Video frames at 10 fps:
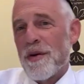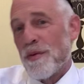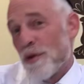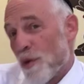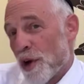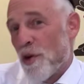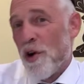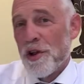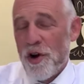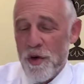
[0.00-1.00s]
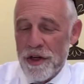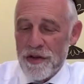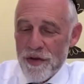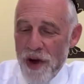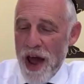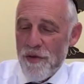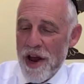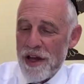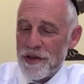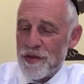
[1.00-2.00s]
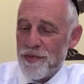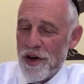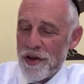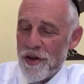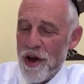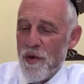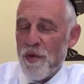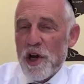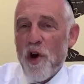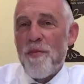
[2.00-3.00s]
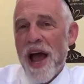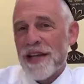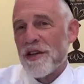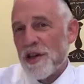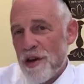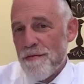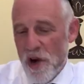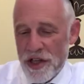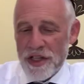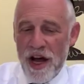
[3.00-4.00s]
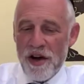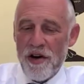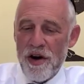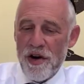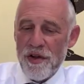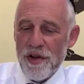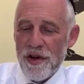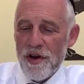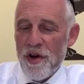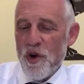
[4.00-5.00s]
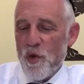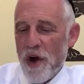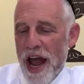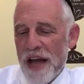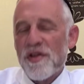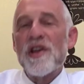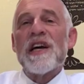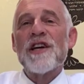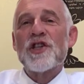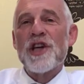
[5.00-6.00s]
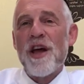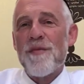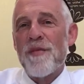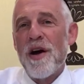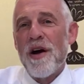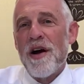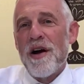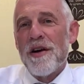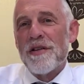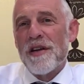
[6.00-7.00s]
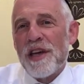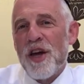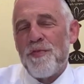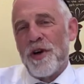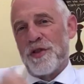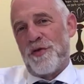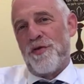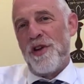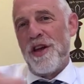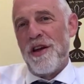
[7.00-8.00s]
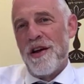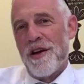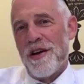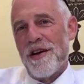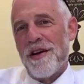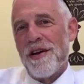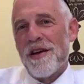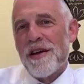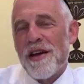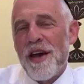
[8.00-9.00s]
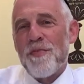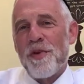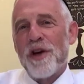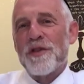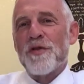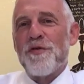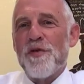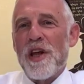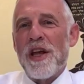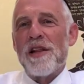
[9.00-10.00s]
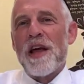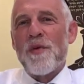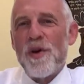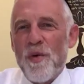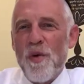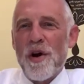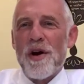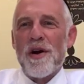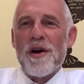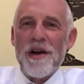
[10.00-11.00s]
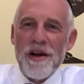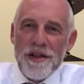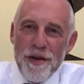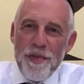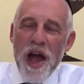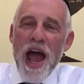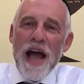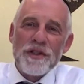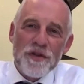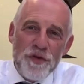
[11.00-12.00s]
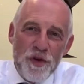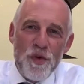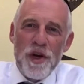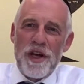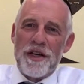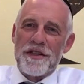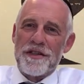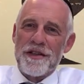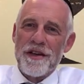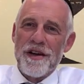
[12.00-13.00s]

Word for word: We don't want to call it always the rat race, but when we go back to the Yemois Hachol, we're asking Hashem to keep us free Keep us free like we were the past few weeks.